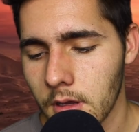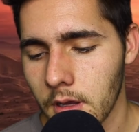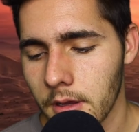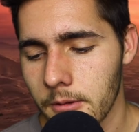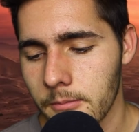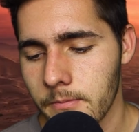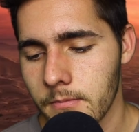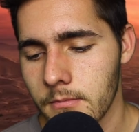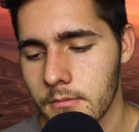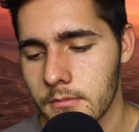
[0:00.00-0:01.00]
Okay.
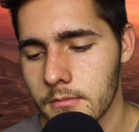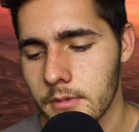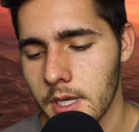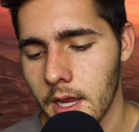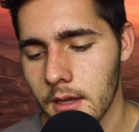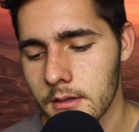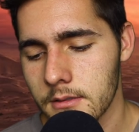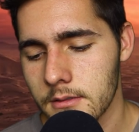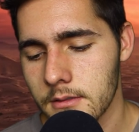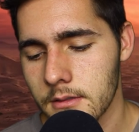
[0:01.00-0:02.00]

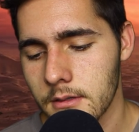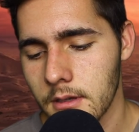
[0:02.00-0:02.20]
Next,